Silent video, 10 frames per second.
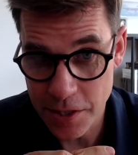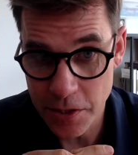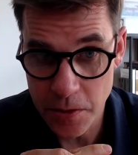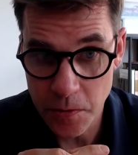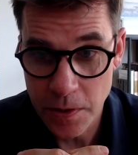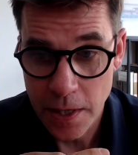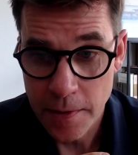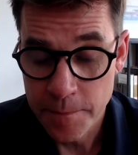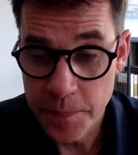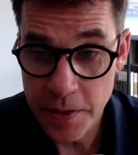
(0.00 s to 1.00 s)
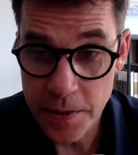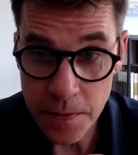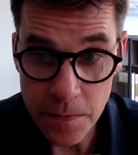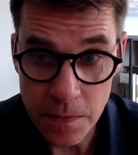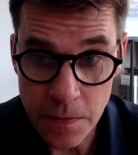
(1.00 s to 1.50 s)
so
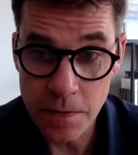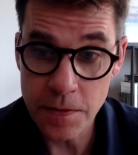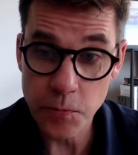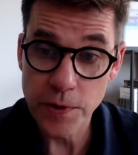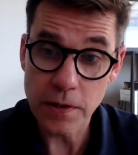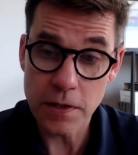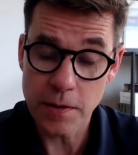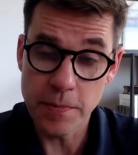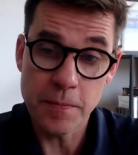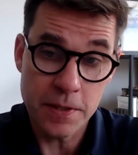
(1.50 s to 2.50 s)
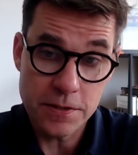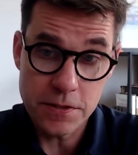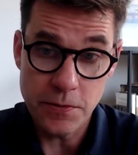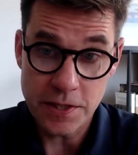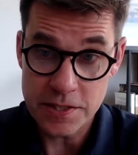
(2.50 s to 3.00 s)
the real commitment
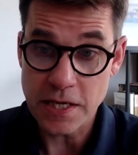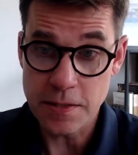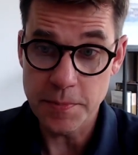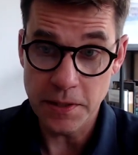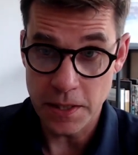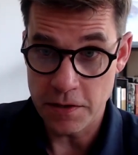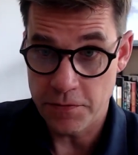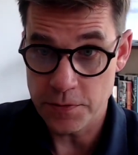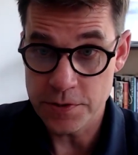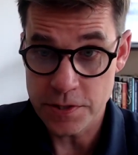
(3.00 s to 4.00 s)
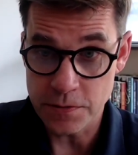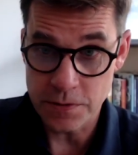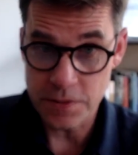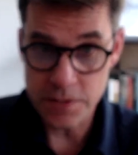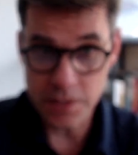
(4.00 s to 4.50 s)
to accessibility for
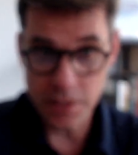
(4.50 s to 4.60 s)
students